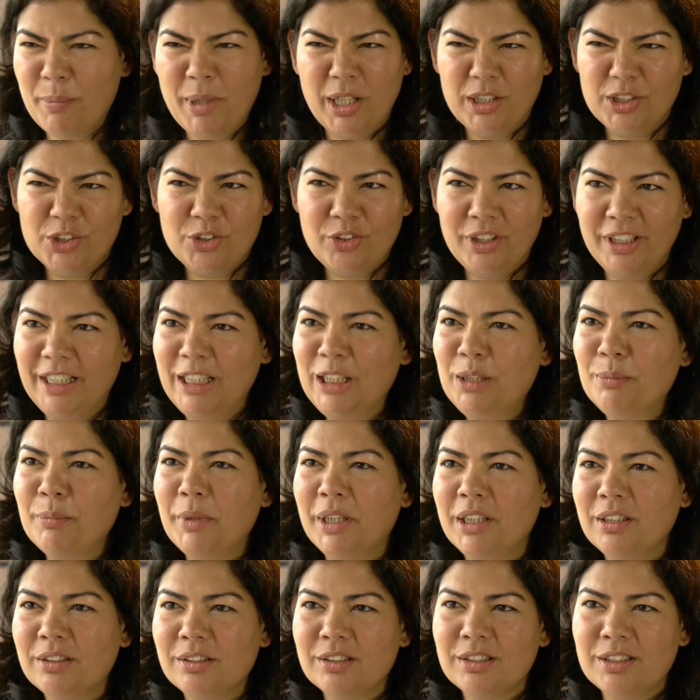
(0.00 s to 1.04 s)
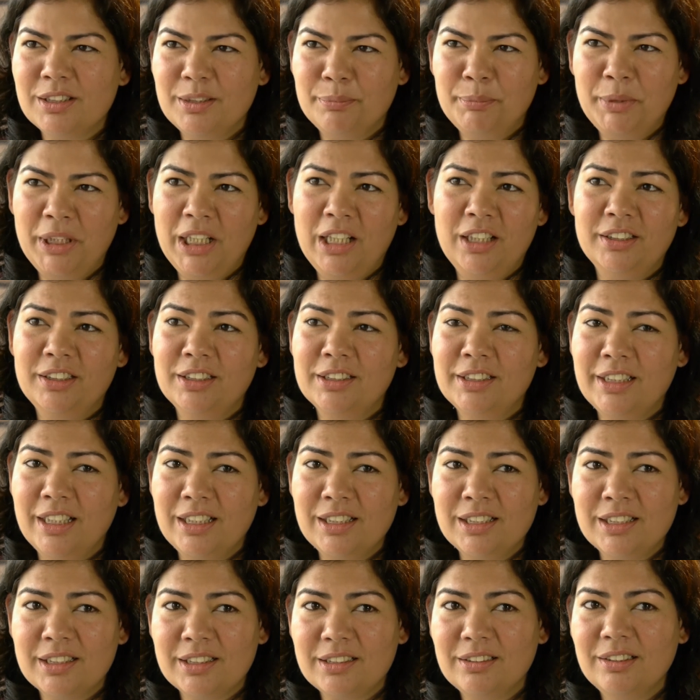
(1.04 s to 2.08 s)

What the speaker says: answering emails behind a desk